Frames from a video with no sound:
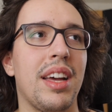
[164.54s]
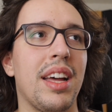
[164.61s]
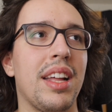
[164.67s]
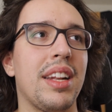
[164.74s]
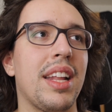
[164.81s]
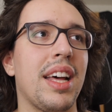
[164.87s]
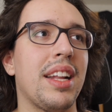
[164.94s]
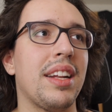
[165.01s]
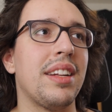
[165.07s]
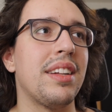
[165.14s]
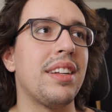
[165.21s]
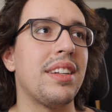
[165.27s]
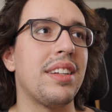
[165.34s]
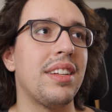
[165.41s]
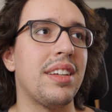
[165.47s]
and then
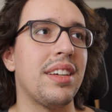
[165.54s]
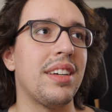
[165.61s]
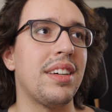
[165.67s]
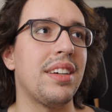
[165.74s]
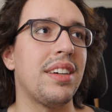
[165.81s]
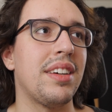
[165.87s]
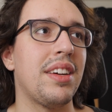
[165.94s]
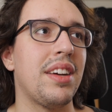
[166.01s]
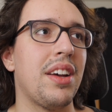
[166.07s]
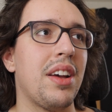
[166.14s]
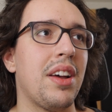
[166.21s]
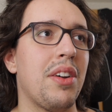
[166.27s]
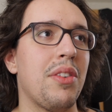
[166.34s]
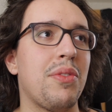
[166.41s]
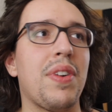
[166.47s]
the
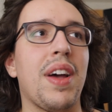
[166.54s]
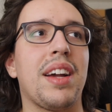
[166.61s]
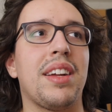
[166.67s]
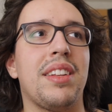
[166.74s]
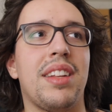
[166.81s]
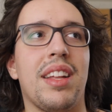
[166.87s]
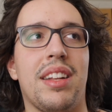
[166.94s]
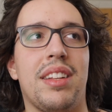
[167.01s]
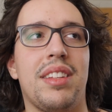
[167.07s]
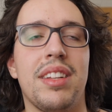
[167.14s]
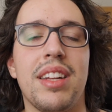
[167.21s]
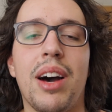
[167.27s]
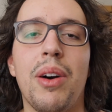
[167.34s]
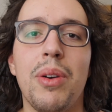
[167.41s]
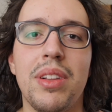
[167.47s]
fact that
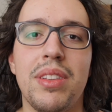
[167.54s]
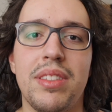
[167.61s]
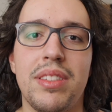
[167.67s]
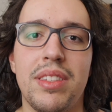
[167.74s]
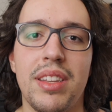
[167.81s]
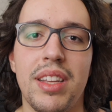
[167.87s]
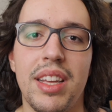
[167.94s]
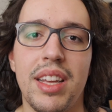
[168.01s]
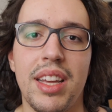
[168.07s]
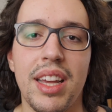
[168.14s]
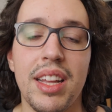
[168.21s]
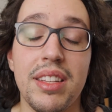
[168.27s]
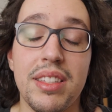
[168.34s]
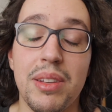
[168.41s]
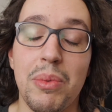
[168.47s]
now it's
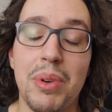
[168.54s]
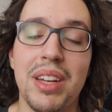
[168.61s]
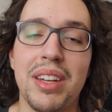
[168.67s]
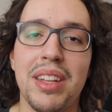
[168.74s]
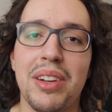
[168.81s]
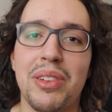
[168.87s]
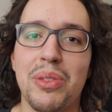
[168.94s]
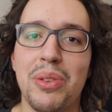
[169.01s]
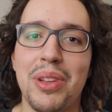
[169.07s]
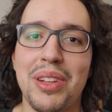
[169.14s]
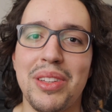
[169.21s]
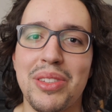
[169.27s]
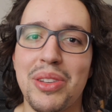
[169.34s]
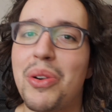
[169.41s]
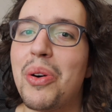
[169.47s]
the winter, so
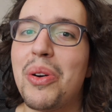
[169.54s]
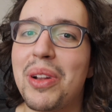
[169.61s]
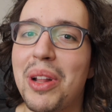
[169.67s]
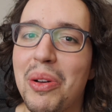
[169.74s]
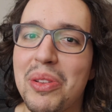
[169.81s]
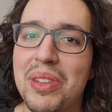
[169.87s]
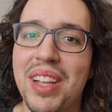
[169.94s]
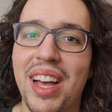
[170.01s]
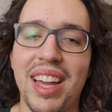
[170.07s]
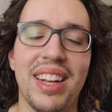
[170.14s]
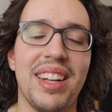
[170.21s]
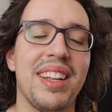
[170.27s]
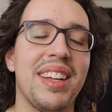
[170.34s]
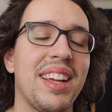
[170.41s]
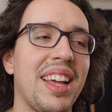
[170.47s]
it's cold
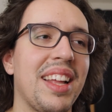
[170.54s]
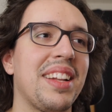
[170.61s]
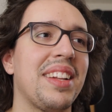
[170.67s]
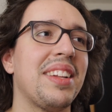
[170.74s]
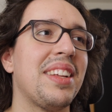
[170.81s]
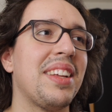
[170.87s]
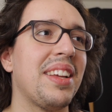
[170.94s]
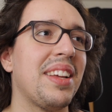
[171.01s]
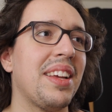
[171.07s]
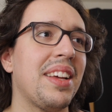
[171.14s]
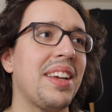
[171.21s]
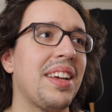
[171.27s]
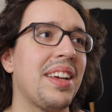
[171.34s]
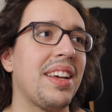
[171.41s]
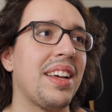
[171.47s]
outside, and
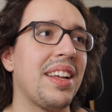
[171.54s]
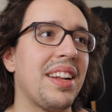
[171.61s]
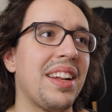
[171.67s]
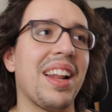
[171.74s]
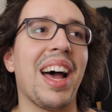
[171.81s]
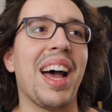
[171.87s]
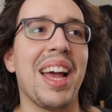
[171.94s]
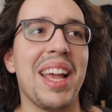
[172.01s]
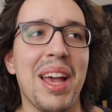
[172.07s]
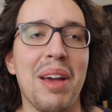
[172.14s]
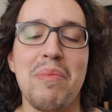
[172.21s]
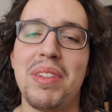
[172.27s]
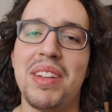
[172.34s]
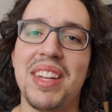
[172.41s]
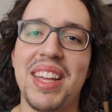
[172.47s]
I
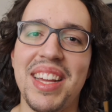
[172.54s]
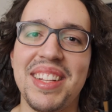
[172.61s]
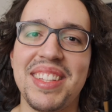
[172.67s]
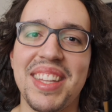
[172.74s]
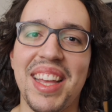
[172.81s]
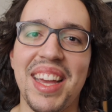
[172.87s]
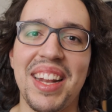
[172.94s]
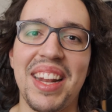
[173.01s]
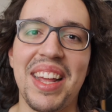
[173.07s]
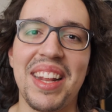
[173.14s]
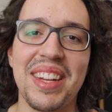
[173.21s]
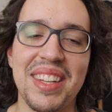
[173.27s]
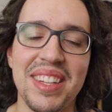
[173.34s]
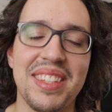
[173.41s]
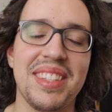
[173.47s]
am in the inside
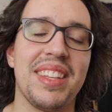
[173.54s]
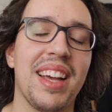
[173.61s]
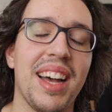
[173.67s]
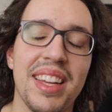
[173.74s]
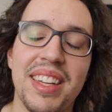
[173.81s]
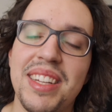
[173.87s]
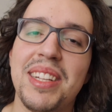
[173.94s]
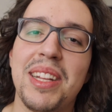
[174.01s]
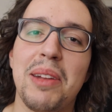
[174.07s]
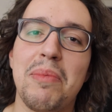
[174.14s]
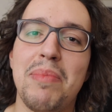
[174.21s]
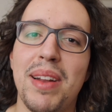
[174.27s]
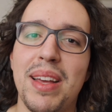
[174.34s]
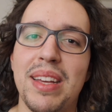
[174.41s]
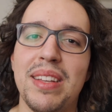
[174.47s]
and it's a
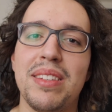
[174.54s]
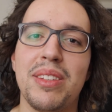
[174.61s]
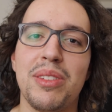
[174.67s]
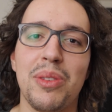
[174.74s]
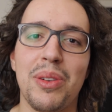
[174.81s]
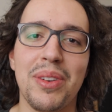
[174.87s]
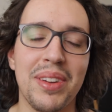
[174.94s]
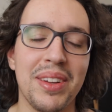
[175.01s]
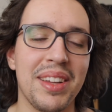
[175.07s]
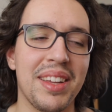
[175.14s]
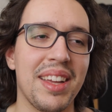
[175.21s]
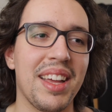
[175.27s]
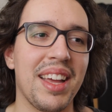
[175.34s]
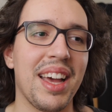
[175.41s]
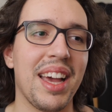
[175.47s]
heated place, so
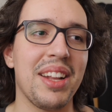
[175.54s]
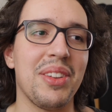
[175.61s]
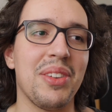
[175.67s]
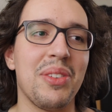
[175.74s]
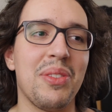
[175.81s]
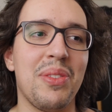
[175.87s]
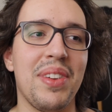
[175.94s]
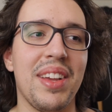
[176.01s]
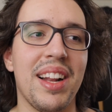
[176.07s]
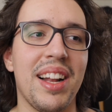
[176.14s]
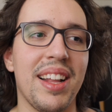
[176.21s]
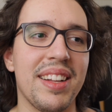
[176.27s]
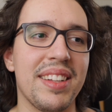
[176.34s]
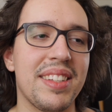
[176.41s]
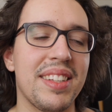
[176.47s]
I don't feel
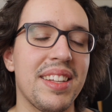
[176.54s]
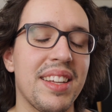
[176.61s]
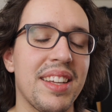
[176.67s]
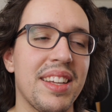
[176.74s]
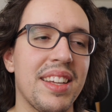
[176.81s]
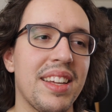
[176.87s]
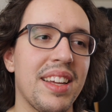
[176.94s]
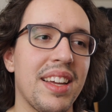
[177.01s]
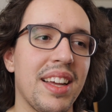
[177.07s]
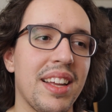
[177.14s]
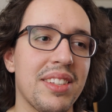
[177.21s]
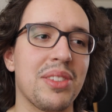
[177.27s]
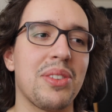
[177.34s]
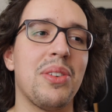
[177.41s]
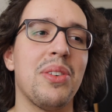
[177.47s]

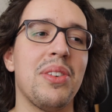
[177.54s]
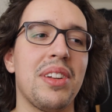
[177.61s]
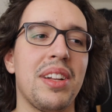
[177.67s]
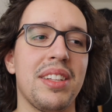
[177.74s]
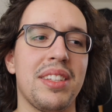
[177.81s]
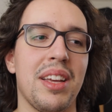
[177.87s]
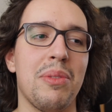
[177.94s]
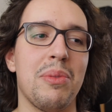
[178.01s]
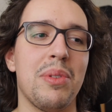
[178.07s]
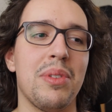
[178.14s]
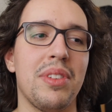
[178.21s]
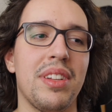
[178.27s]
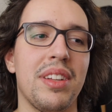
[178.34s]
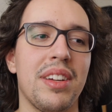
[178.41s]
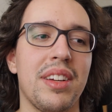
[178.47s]
as cold as I
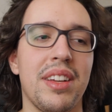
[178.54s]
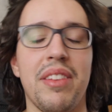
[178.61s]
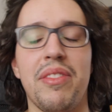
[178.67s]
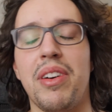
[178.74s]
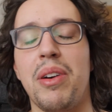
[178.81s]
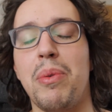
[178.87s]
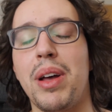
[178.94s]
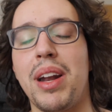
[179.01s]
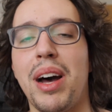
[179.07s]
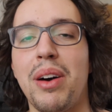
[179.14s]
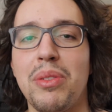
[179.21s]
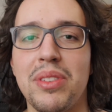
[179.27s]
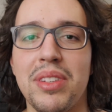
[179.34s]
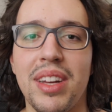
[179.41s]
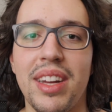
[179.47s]
would if I were
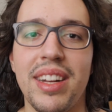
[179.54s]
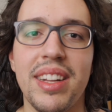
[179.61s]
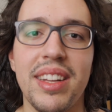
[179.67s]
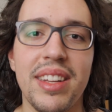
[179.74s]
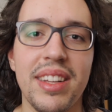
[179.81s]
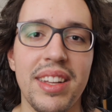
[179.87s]
outside.